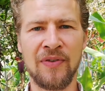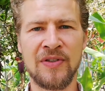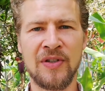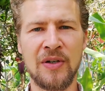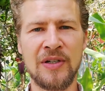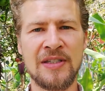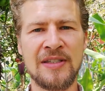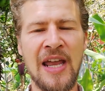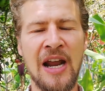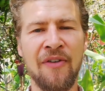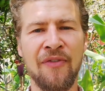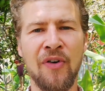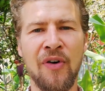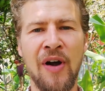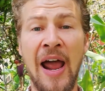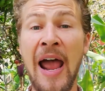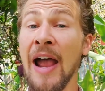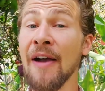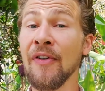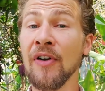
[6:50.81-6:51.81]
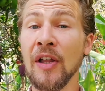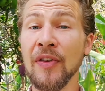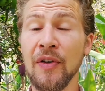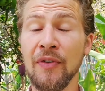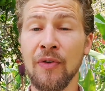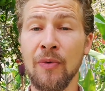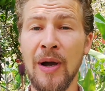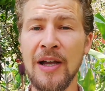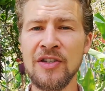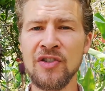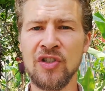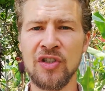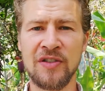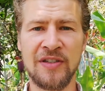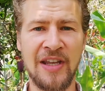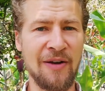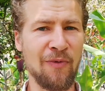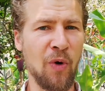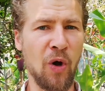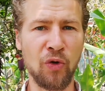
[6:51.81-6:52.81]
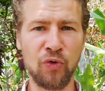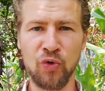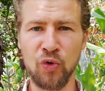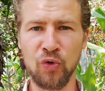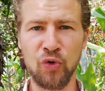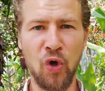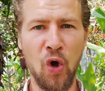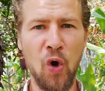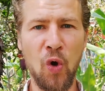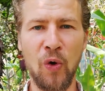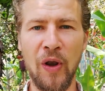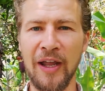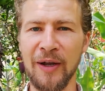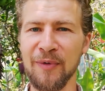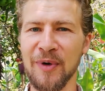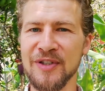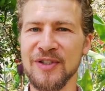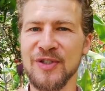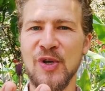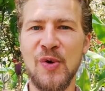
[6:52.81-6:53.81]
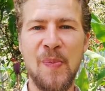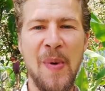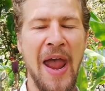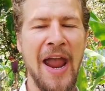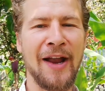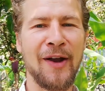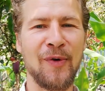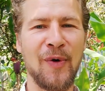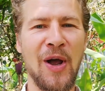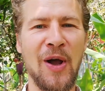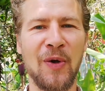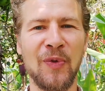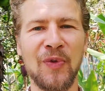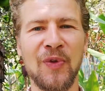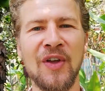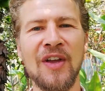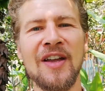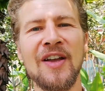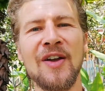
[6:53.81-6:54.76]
So it's therefore I have a lot of questions I want to know, like what's your background,